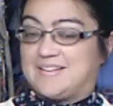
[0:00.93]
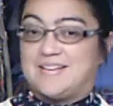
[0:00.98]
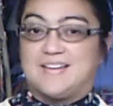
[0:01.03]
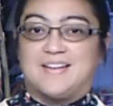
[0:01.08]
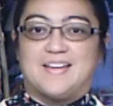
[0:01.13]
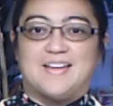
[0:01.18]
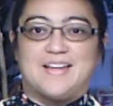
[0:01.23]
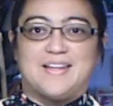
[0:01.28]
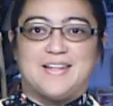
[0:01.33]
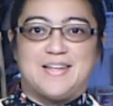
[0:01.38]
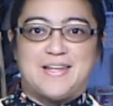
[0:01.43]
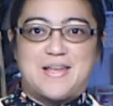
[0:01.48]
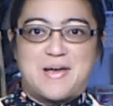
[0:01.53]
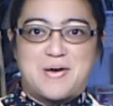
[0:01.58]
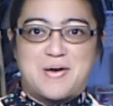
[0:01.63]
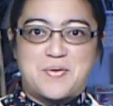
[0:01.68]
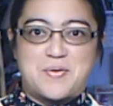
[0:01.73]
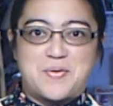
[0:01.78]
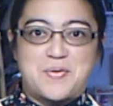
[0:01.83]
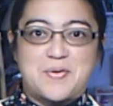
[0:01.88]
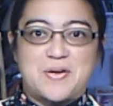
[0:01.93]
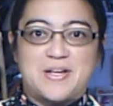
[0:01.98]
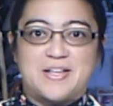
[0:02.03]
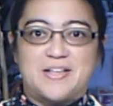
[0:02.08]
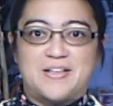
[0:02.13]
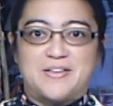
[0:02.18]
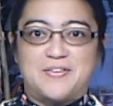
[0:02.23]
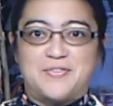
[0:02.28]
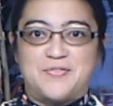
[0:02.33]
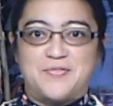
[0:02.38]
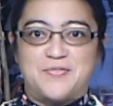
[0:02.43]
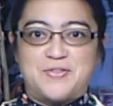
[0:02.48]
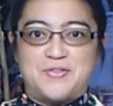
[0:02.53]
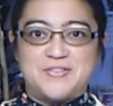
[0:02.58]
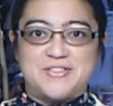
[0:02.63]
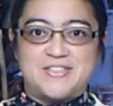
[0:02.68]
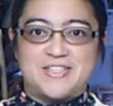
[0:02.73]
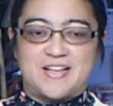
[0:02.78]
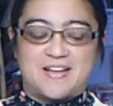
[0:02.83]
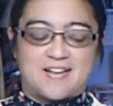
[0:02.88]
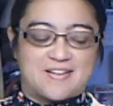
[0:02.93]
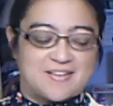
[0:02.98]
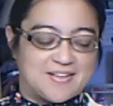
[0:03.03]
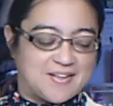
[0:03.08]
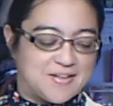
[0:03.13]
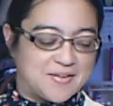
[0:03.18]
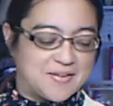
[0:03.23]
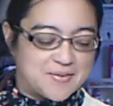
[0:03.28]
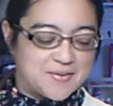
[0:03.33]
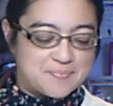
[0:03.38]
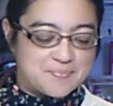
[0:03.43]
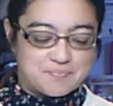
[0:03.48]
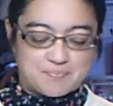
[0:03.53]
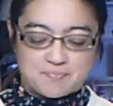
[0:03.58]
Hello, Boon Child here.